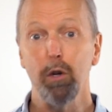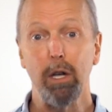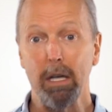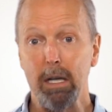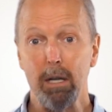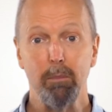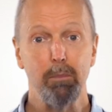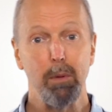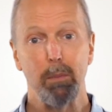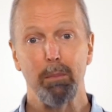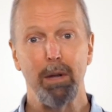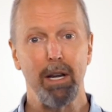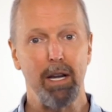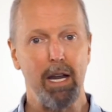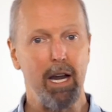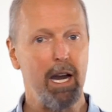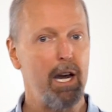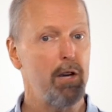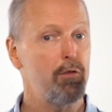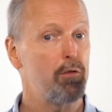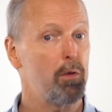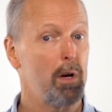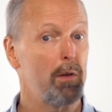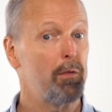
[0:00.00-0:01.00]
to implement
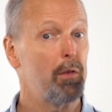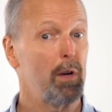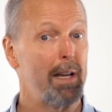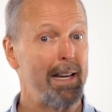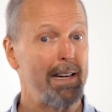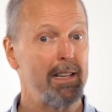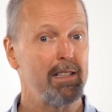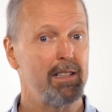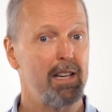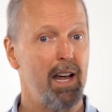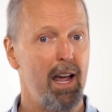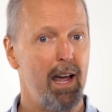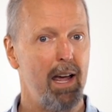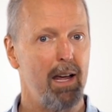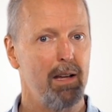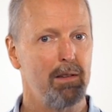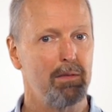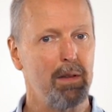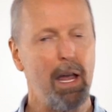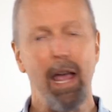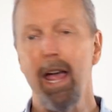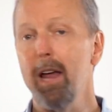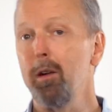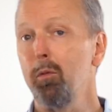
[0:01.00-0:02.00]
hreflang
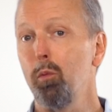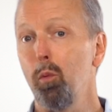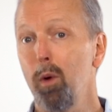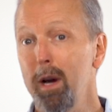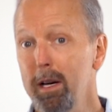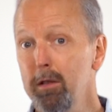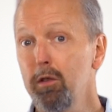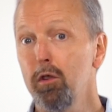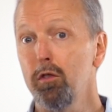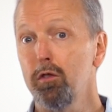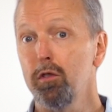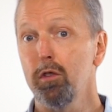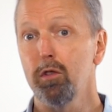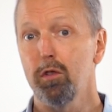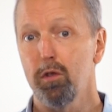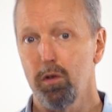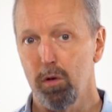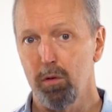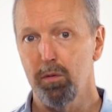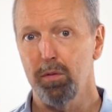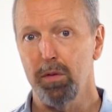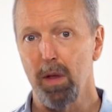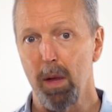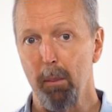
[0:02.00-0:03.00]
tags and when you should
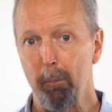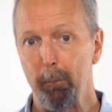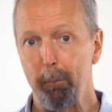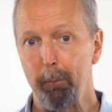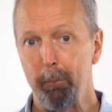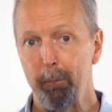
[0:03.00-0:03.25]
use them.